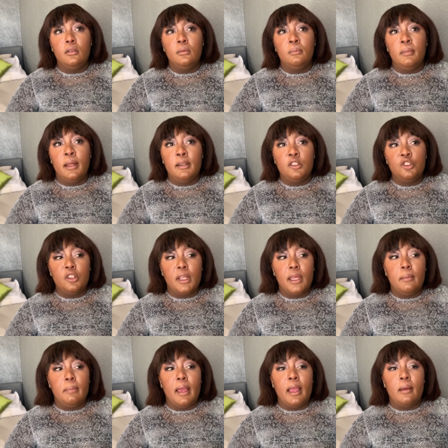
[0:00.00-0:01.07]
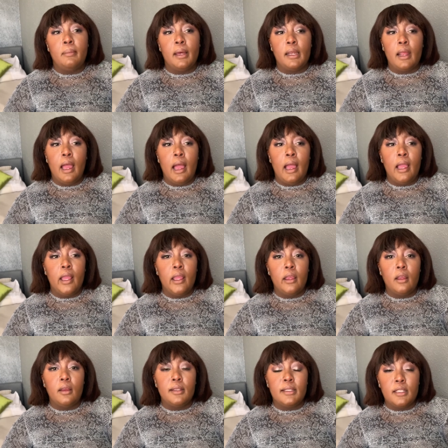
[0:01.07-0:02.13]
managed to get back but I
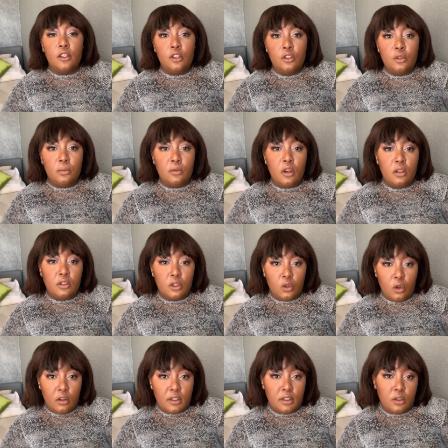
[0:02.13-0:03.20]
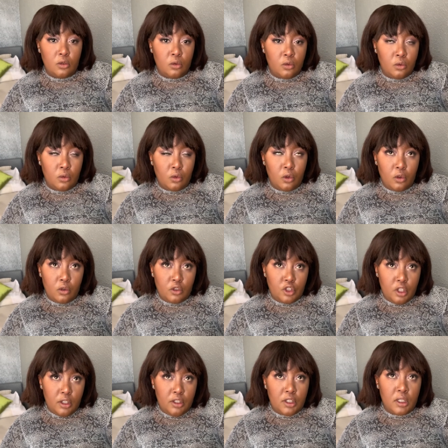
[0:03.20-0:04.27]
continued good going to
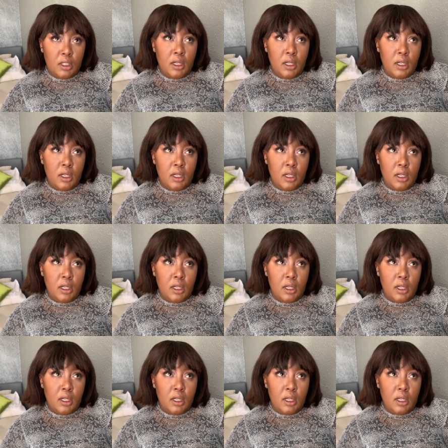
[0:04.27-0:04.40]
church